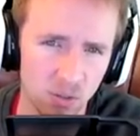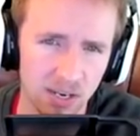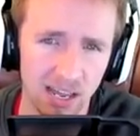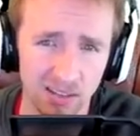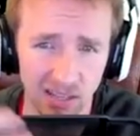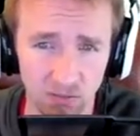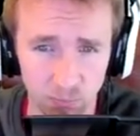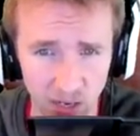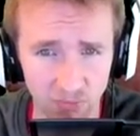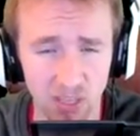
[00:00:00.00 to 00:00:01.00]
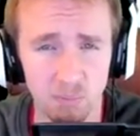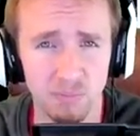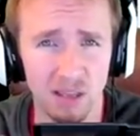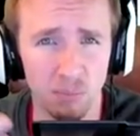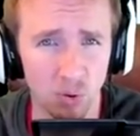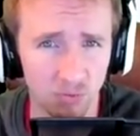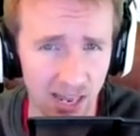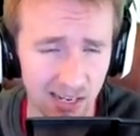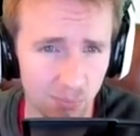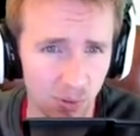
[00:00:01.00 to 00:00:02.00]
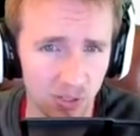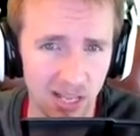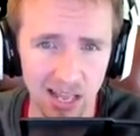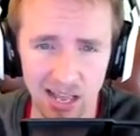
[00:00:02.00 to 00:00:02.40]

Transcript: that now that they've buffed them, they're more valuable.